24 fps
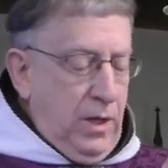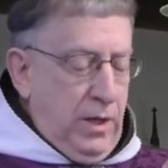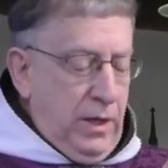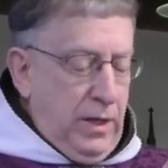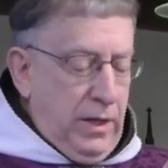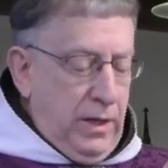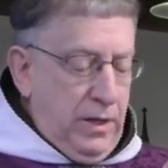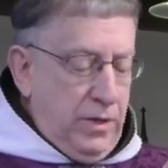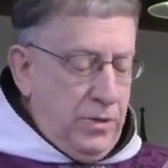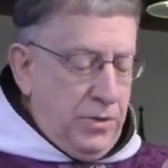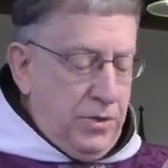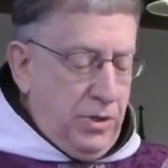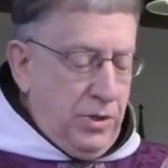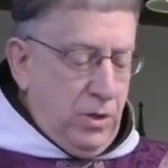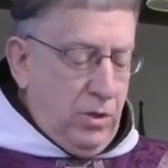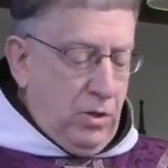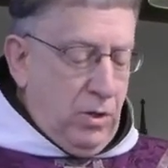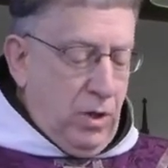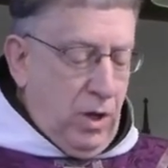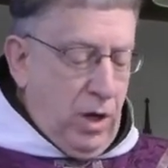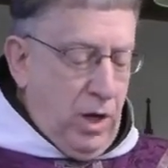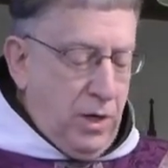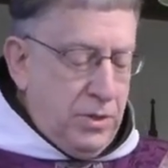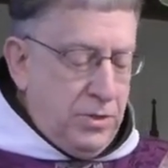is
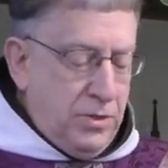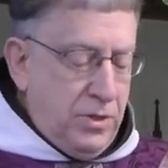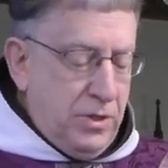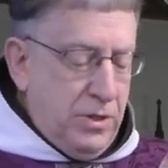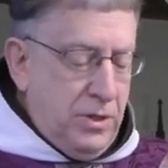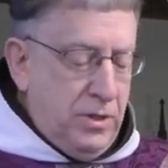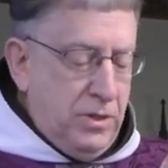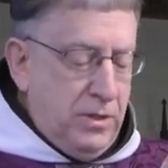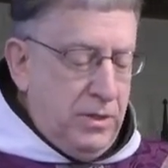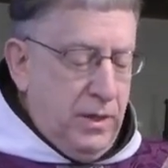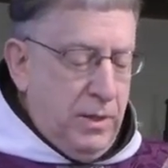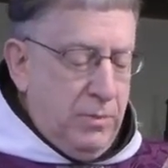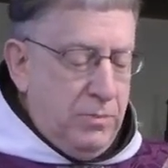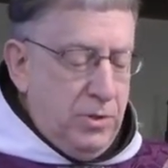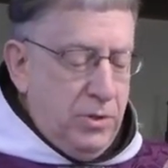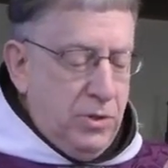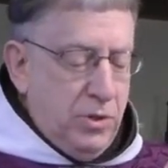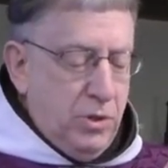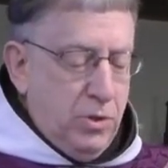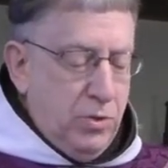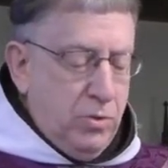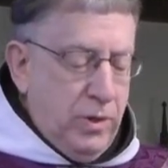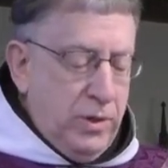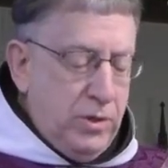God's
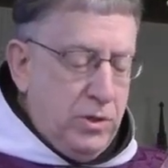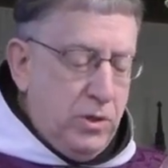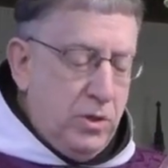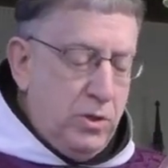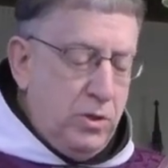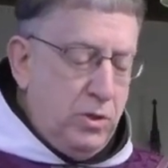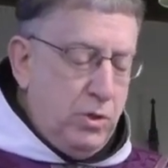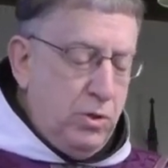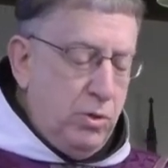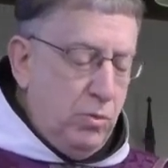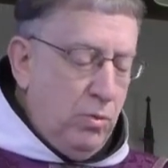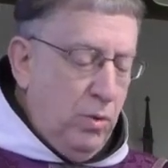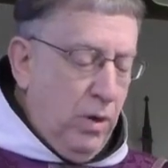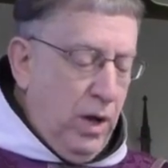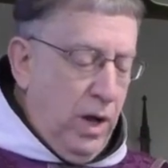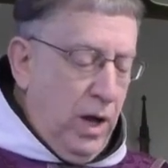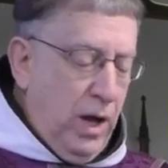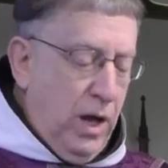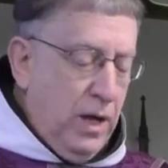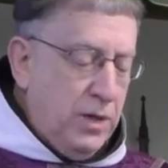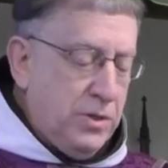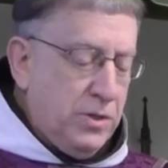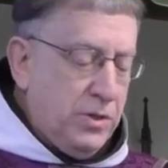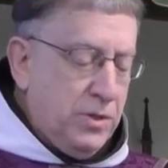demonstration to
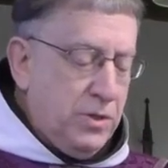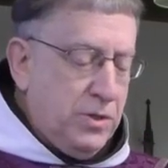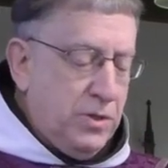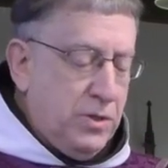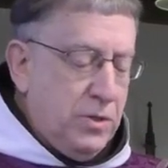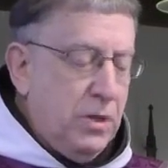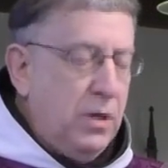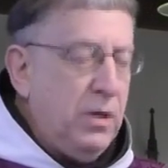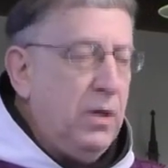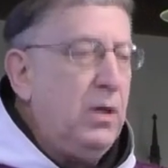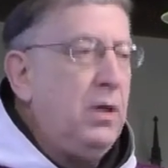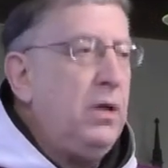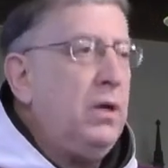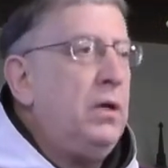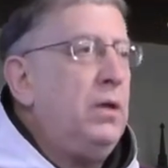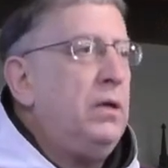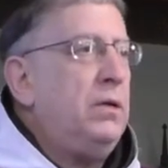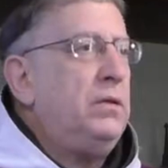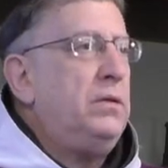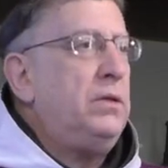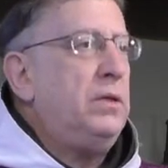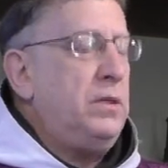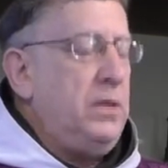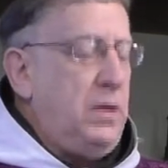us
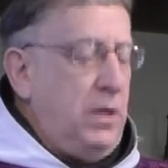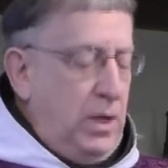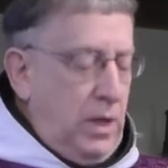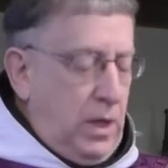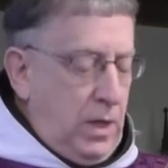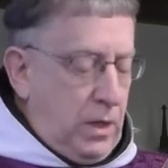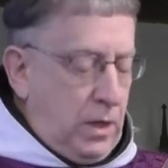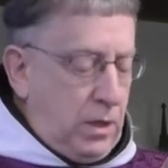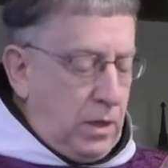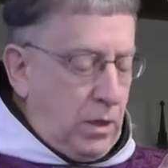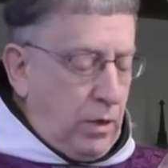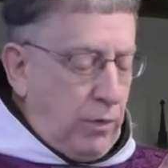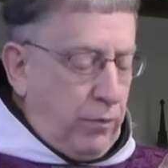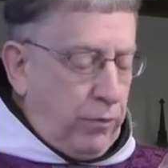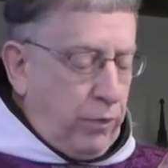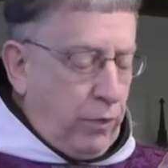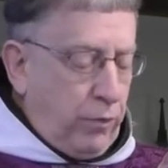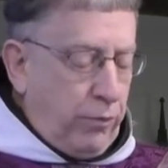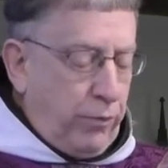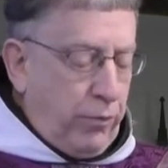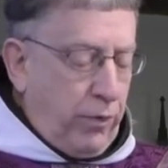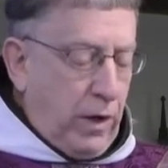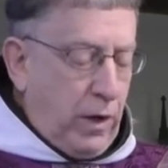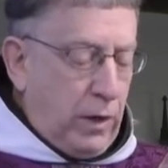the need
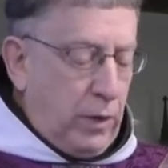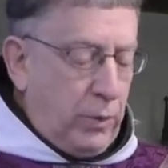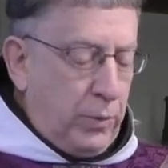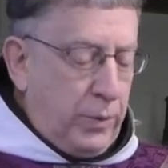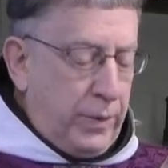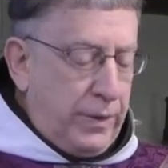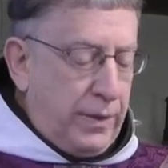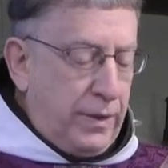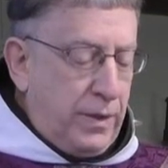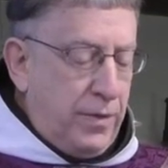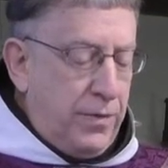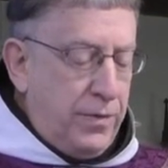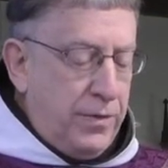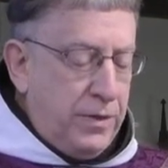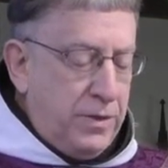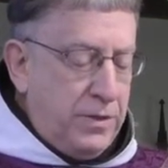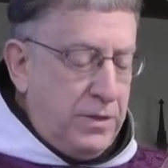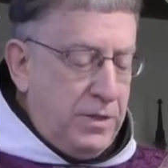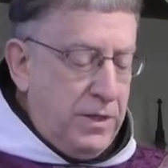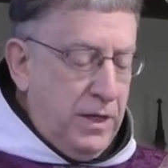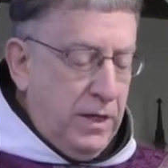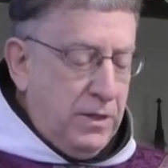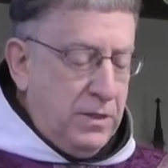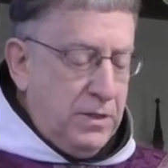for following the
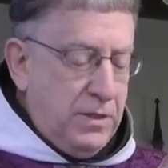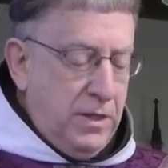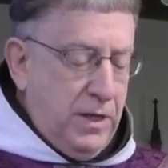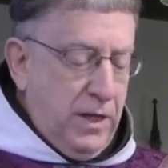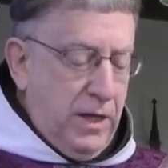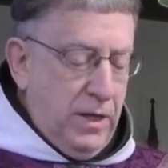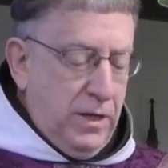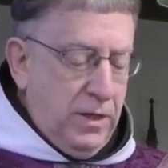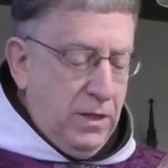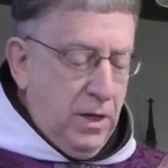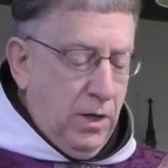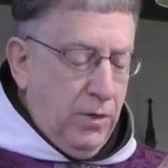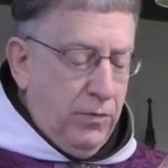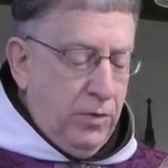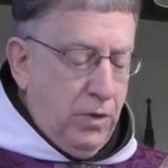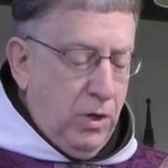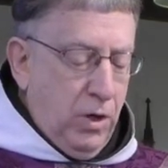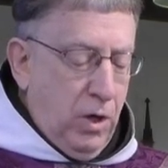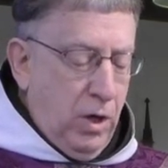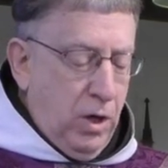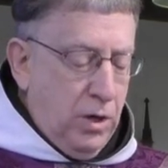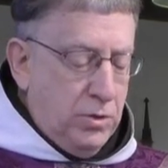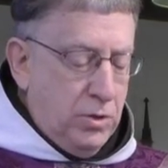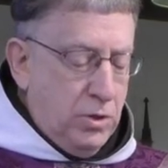dictate of
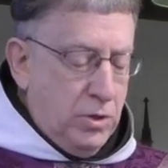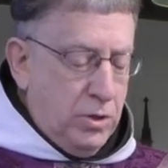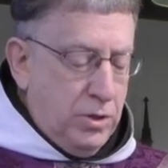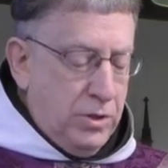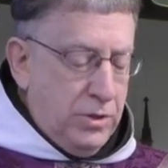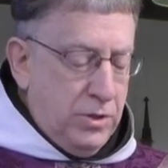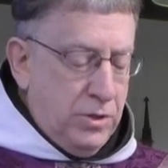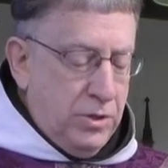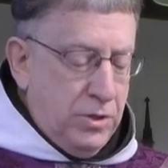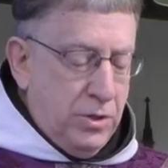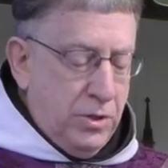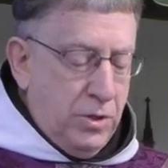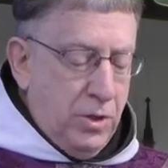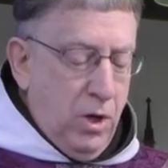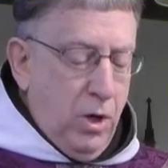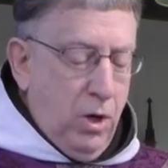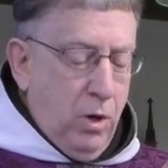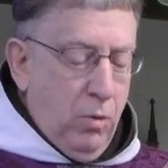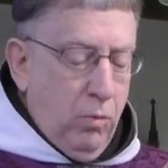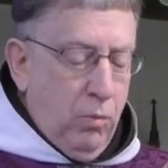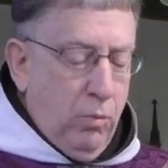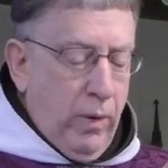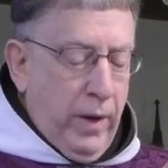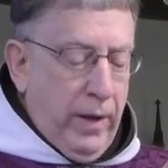conscience
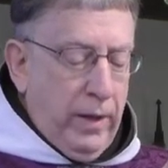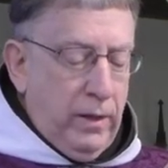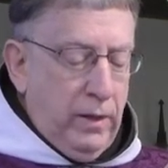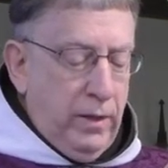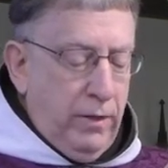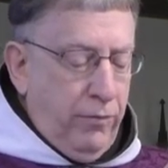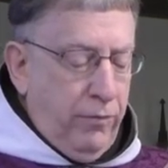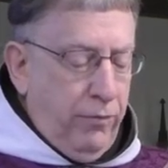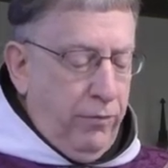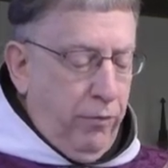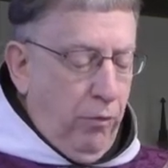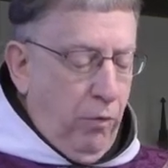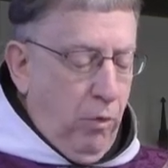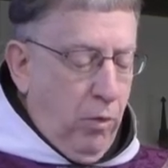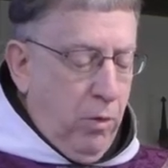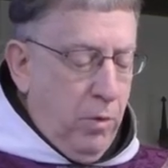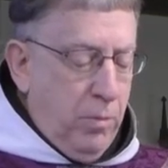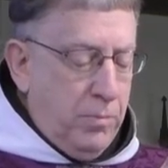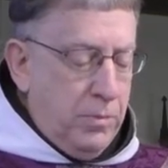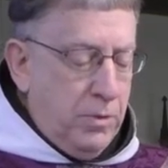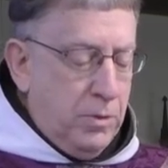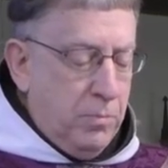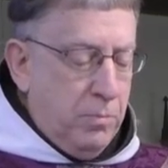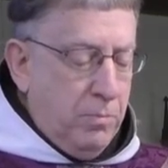rightly
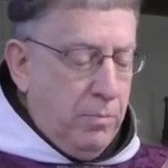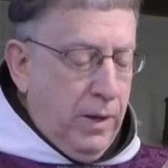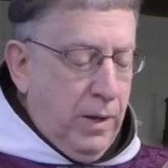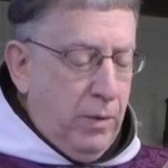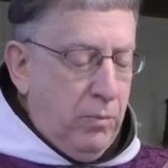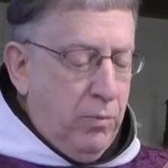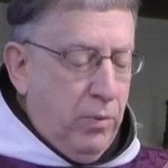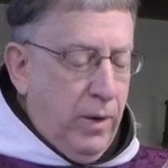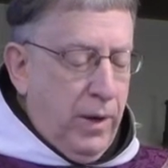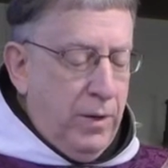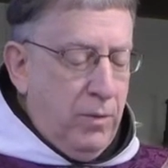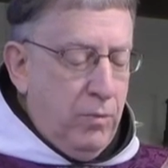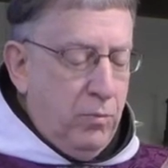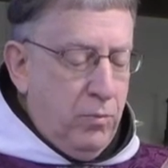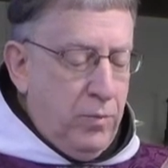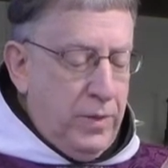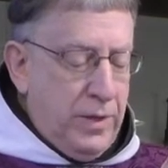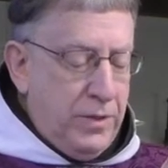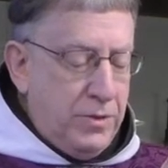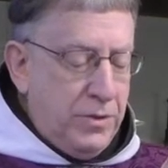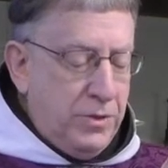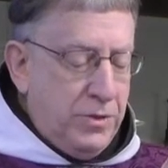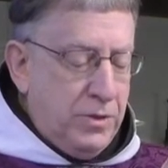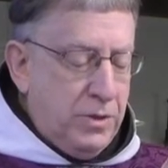formed by right
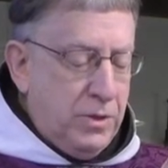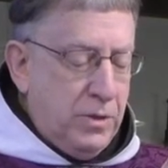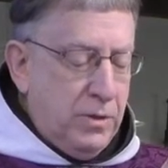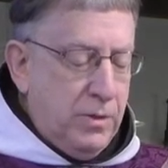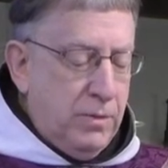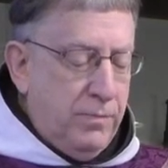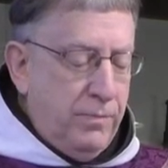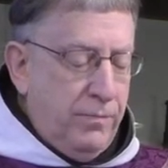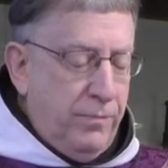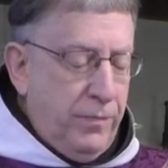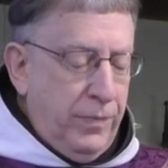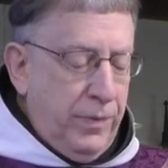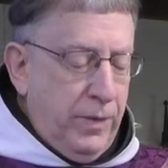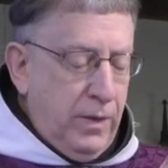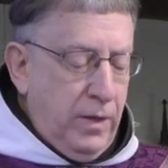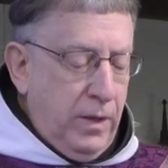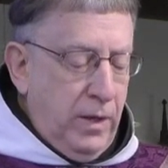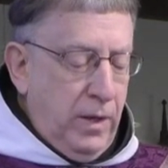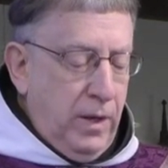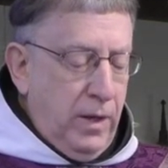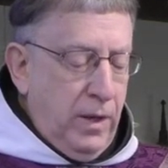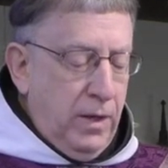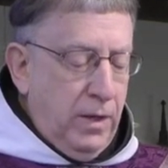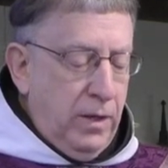reason
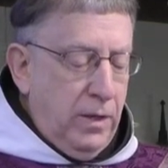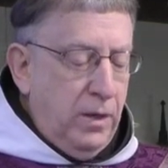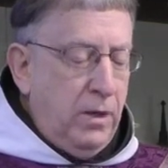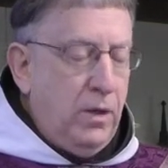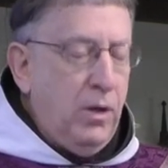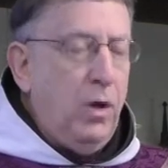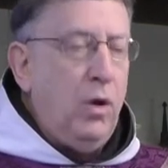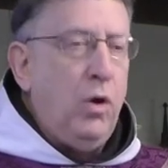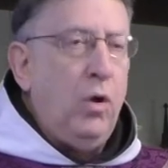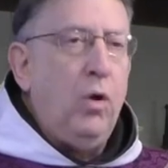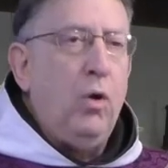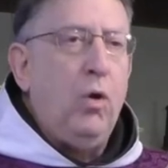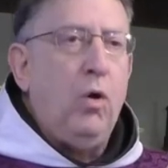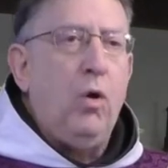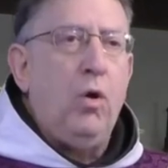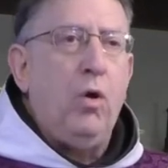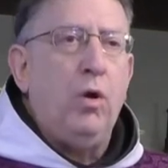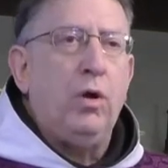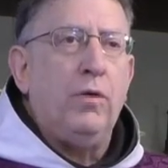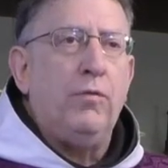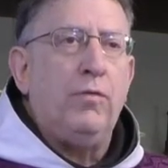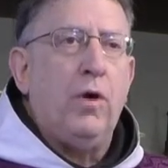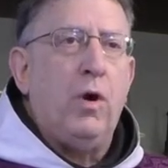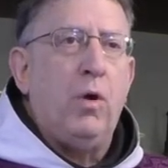in
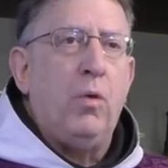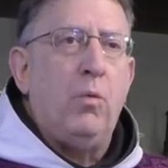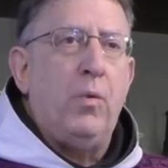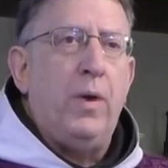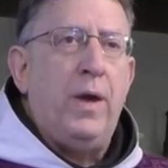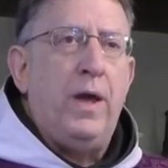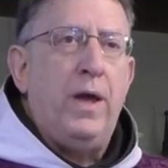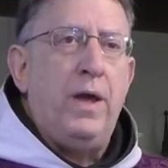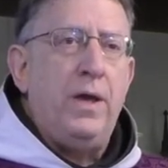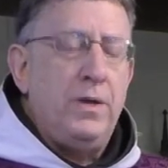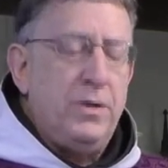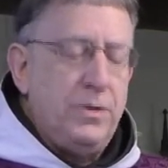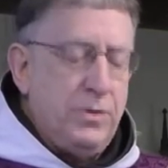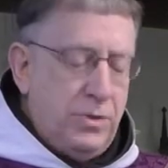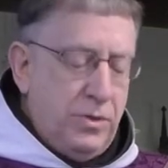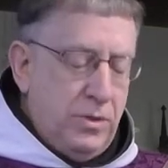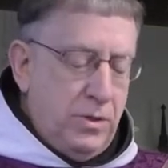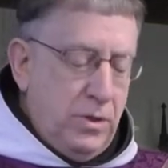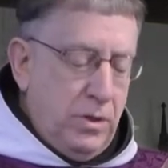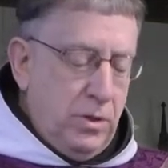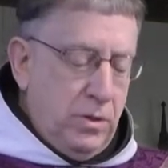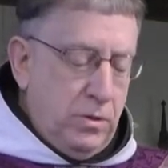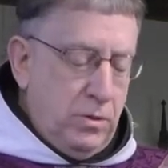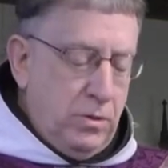all of our
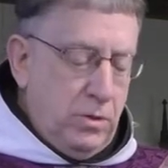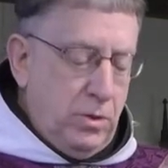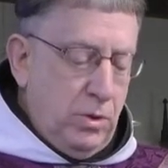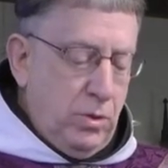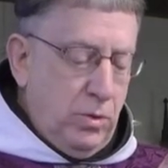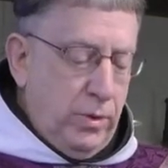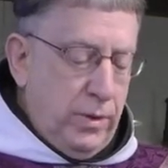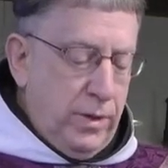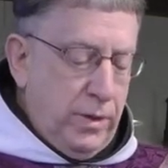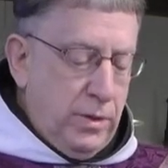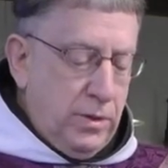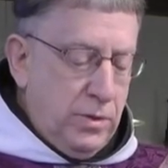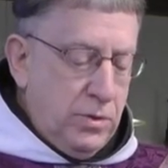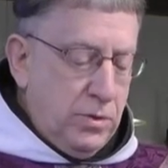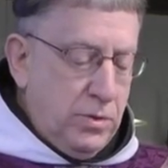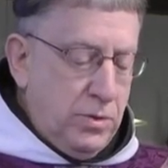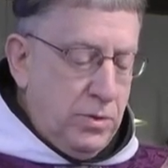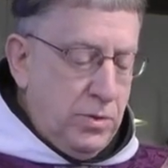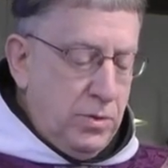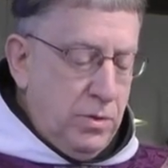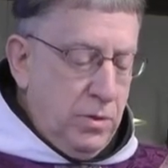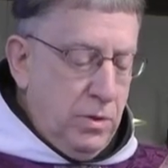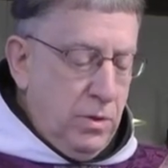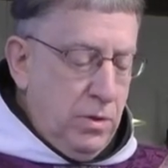ways and doings.